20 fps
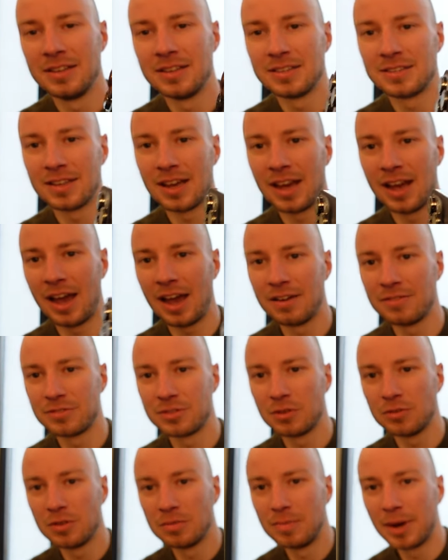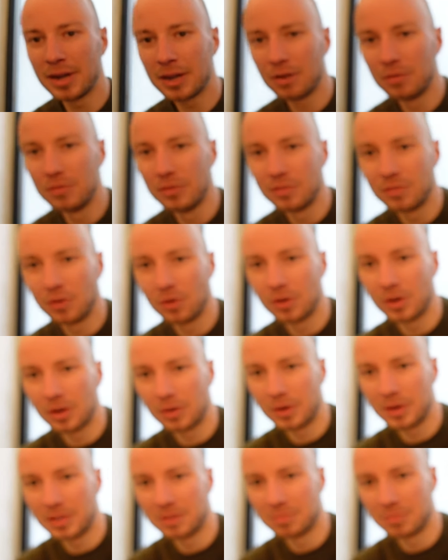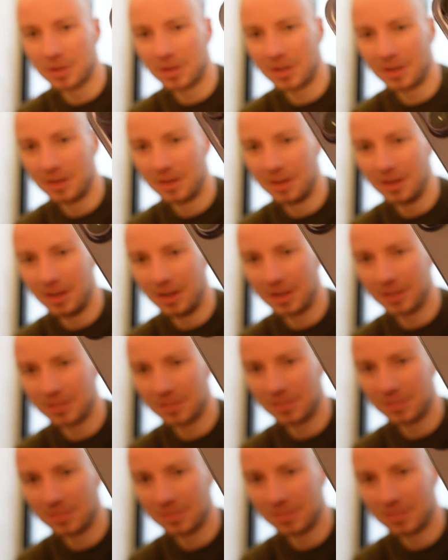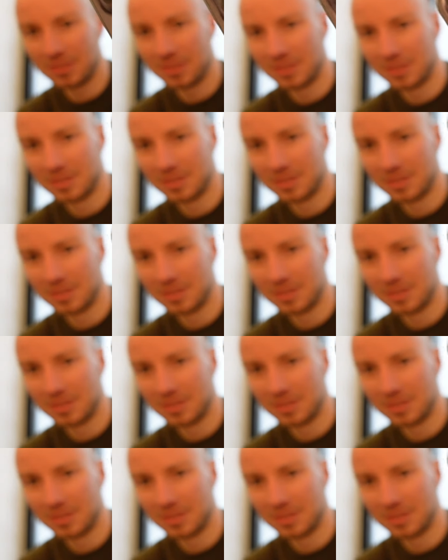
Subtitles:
Yes, I've shown the back of the phone already, man. Like this.